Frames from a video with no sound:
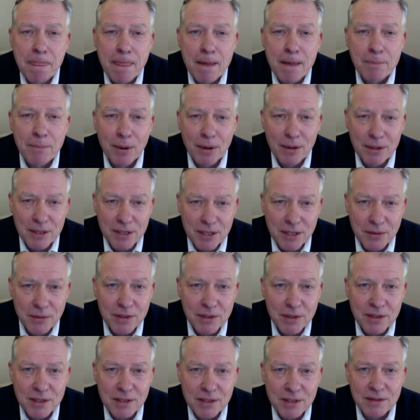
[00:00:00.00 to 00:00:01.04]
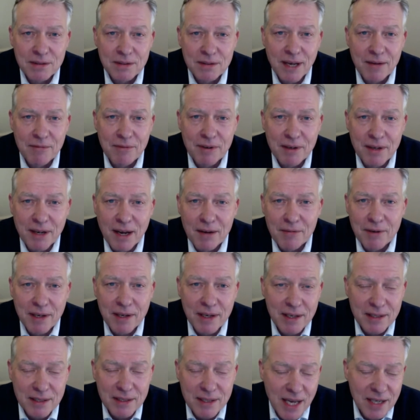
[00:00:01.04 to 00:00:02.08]
policy, which is every
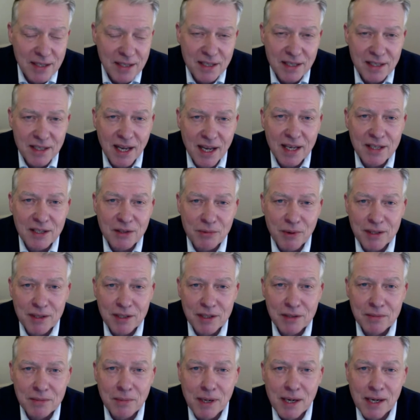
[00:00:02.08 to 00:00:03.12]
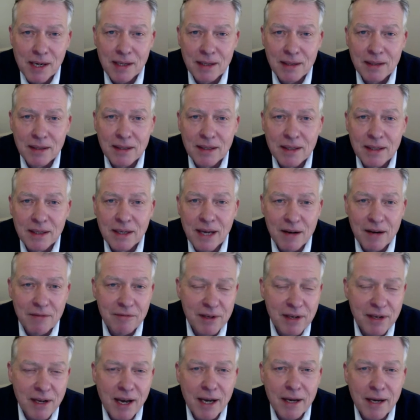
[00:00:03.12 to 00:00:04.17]
kid desk to desk runs a mile every
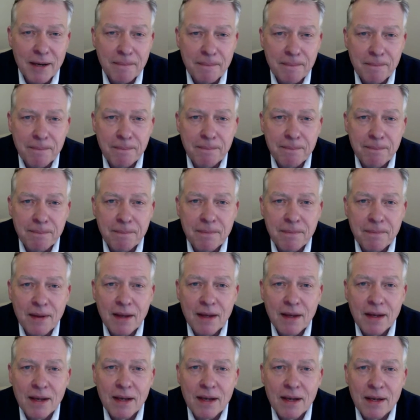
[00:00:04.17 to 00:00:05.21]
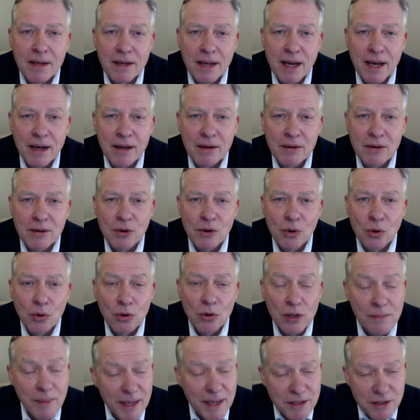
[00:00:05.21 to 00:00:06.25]
day. Now, all
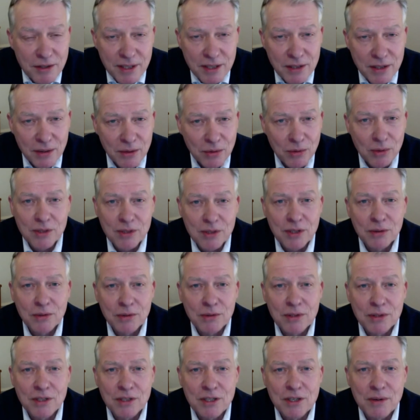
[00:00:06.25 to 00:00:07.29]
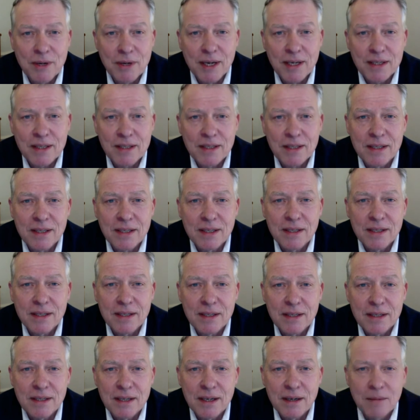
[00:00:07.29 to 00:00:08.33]
the metrics on all the schools that do it
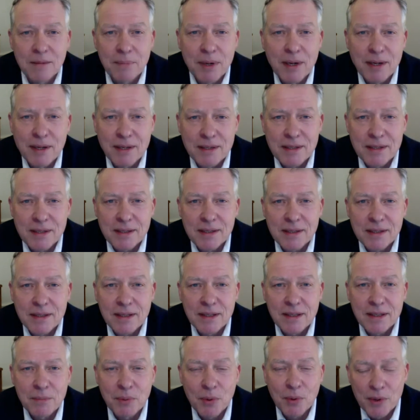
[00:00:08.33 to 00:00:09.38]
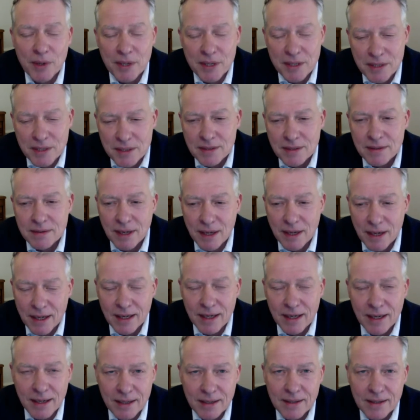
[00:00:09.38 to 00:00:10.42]
are brilliant. The boys
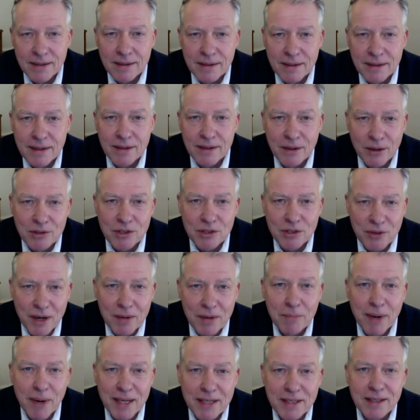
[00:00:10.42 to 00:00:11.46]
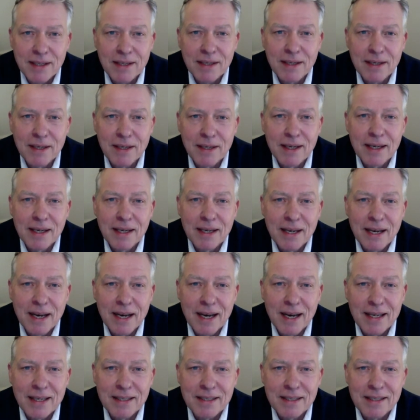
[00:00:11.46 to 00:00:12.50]
concentrate better,
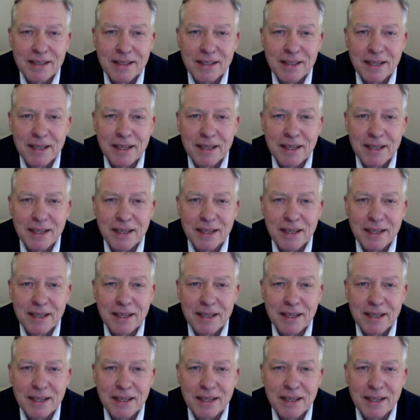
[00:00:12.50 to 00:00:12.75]
and you